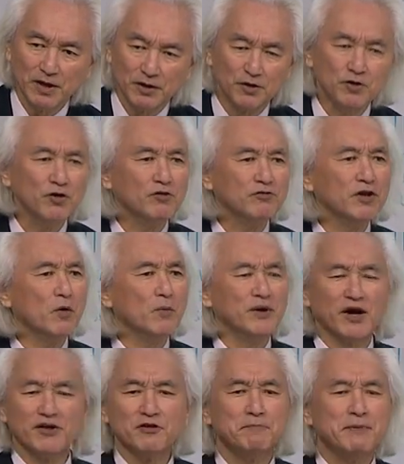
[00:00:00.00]
You don't know what
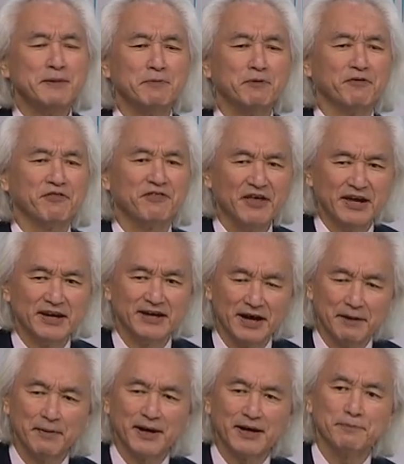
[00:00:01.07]
other people think
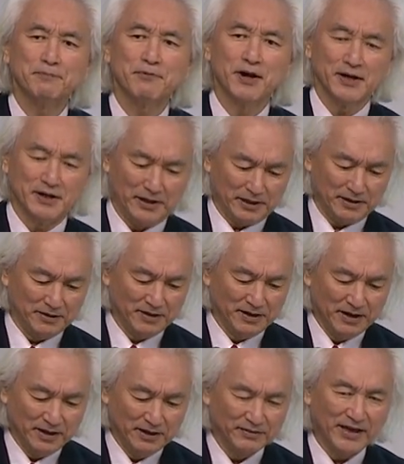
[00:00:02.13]
about a product.
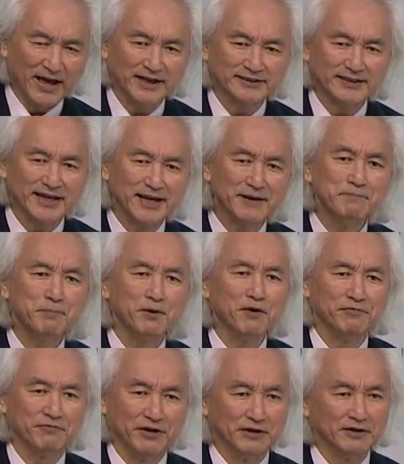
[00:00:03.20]
That's
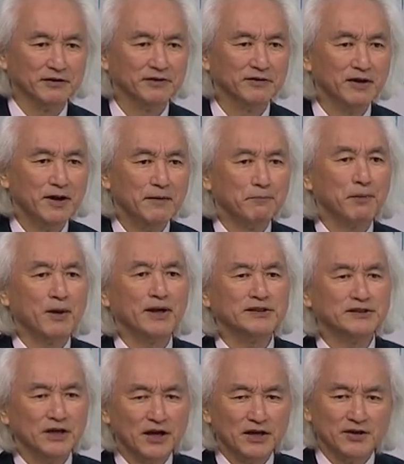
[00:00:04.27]
imperfect.
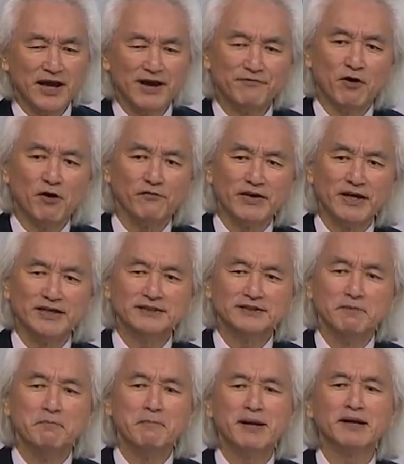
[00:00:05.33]
Plus, you have all these
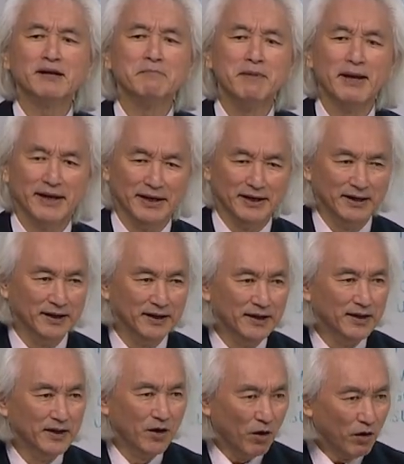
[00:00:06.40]
middlemen.
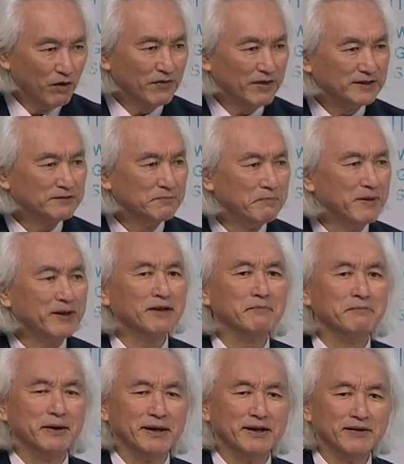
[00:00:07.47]
All these
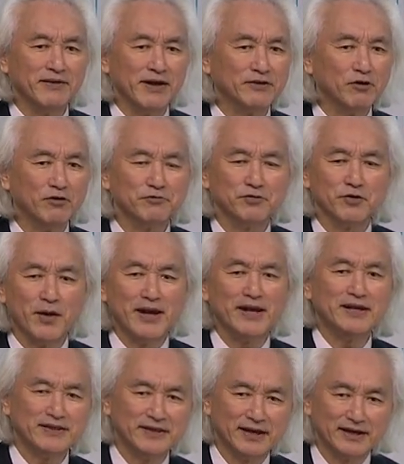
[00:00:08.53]
middlemen that don't do
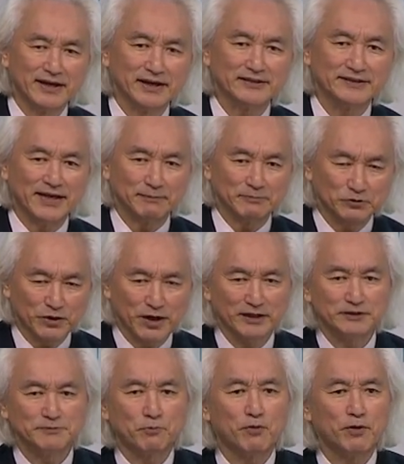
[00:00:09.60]
anything except
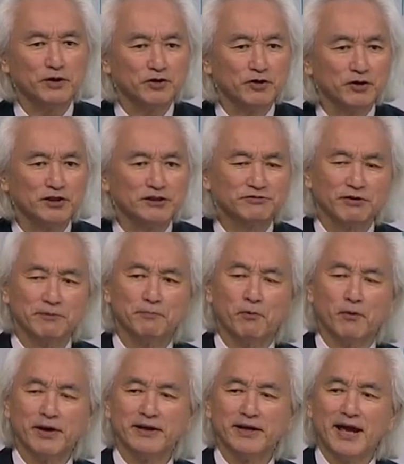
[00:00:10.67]
transport goods from
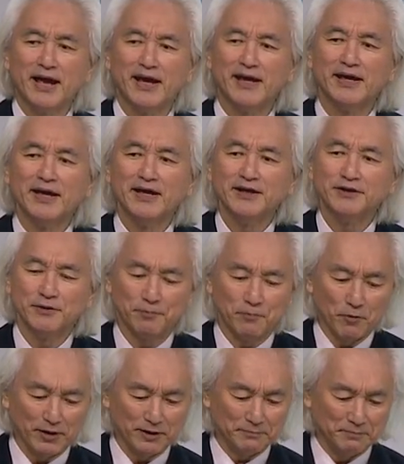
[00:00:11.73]
point A to
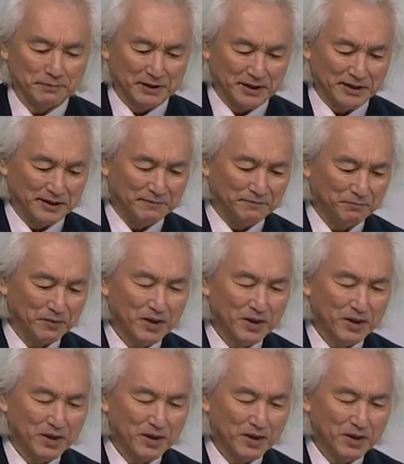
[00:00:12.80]
point B.